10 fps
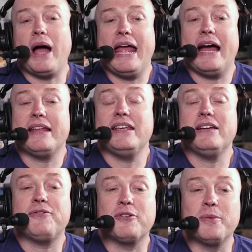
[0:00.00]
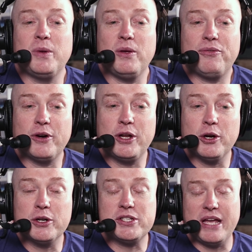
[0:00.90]
I, I think from for
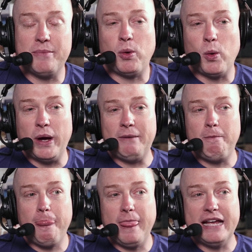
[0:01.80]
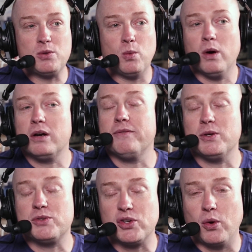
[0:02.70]
your standpoint, it's one of
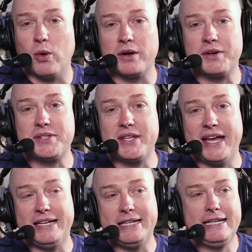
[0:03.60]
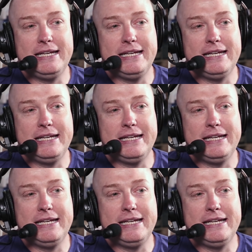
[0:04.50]
those scores that